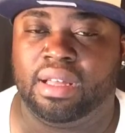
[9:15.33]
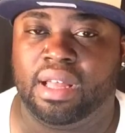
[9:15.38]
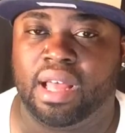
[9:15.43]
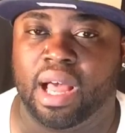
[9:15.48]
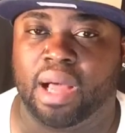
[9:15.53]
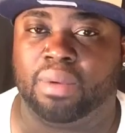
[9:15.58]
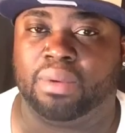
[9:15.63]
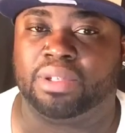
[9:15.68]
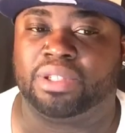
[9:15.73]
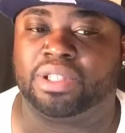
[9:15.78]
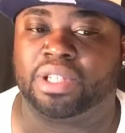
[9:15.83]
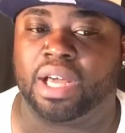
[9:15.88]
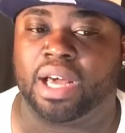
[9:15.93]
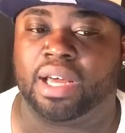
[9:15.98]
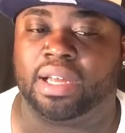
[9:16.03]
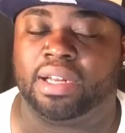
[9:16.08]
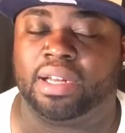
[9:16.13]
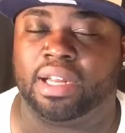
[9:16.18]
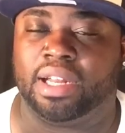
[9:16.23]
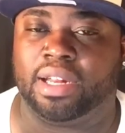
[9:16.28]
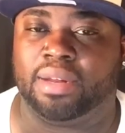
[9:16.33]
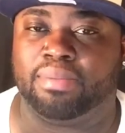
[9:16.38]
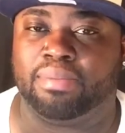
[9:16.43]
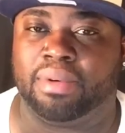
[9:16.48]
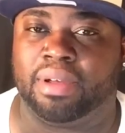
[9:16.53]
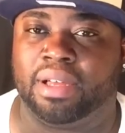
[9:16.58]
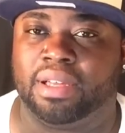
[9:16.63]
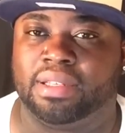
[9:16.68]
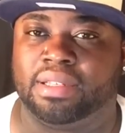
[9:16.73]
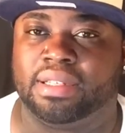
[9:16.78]
I was shot,
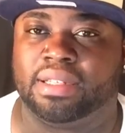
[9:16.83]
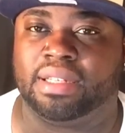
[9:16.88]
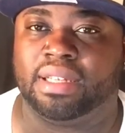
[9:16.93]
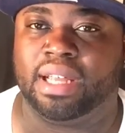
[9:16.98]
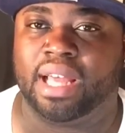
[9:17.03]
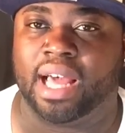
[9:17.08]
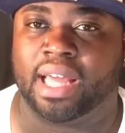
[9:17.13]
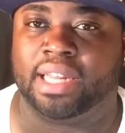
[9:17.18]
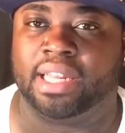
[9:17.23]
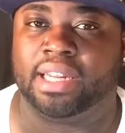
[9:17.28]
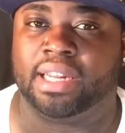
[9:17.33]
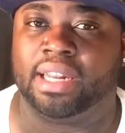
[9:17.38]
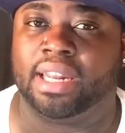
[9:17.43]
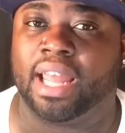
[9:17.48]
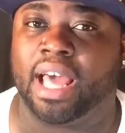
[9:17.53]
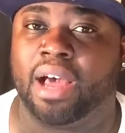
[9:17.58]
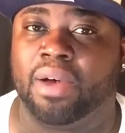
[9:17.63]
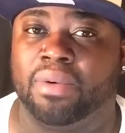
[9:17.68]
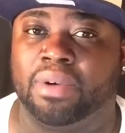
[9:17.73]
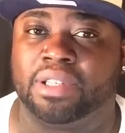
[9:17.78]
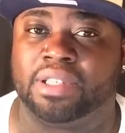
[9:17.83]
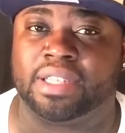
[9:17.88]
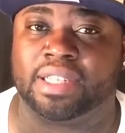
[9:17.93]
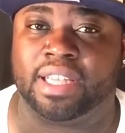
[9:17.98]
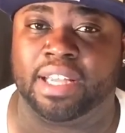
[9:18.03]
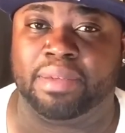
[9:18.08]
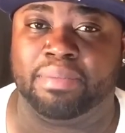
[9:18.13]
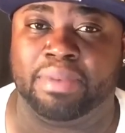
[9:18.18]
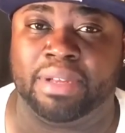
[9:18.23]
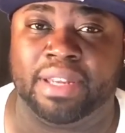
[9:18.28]
but I didn't allow it to
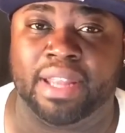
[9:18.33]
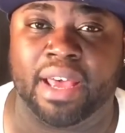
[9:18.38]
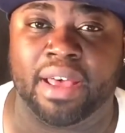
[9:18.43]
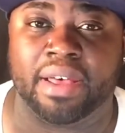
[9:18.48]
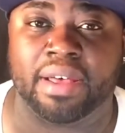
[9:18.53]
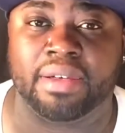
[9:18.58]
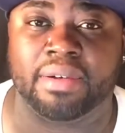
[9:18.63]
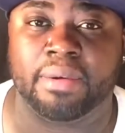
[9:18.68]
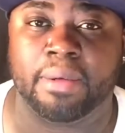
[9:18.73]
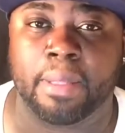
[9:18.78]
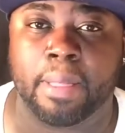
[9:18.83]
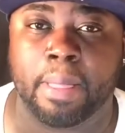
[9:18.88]
get me down.